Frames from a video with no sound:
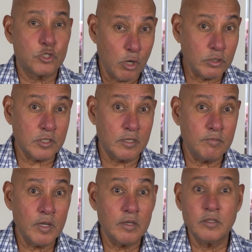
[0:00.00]

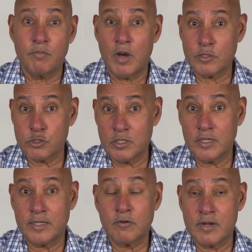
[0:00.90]
Short-term, the
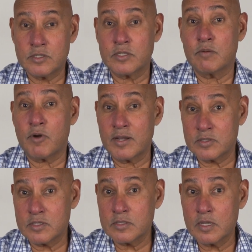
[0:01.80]
marginal increase in
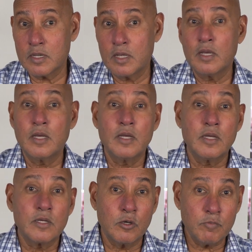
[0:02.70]
prices
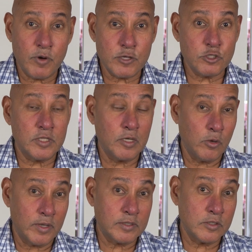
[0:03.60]
could pressure the
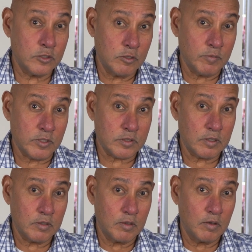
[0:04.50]
low-end consumers.
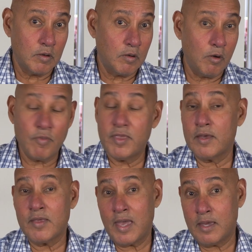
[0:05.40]
On the
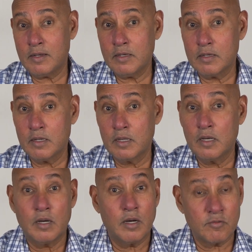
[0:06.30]
other hand,
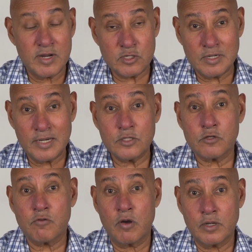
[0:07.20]
a recently
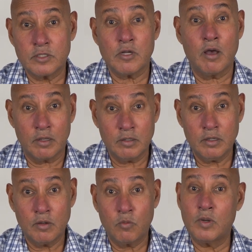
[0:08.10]
stronger dollar
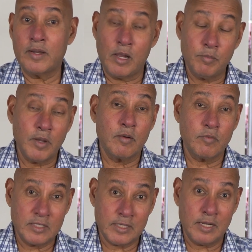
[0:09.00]
will help
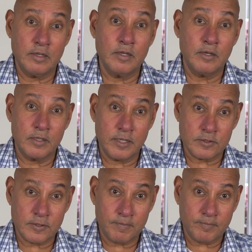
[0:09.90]
retailer
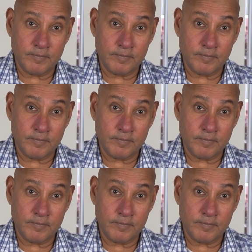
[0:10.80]
earnings.